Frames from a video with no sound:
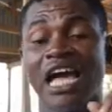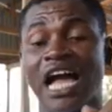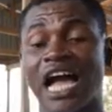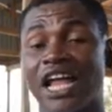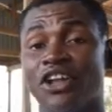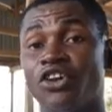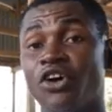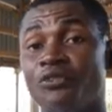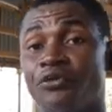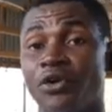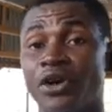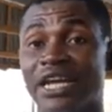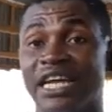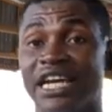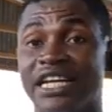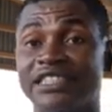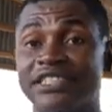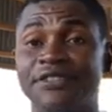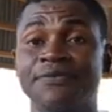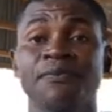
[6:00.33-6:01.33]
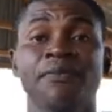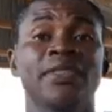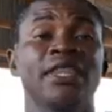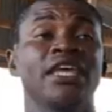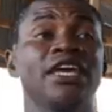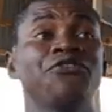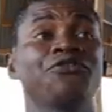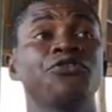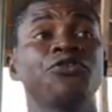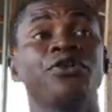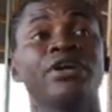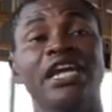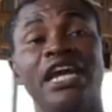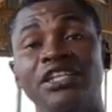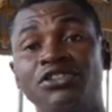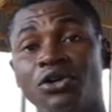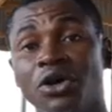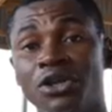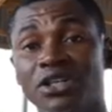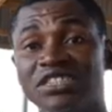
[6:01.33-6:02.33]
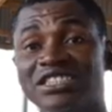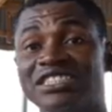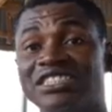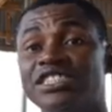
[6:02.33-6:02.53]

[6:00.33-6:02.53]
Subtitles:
And don't forget, if you get all these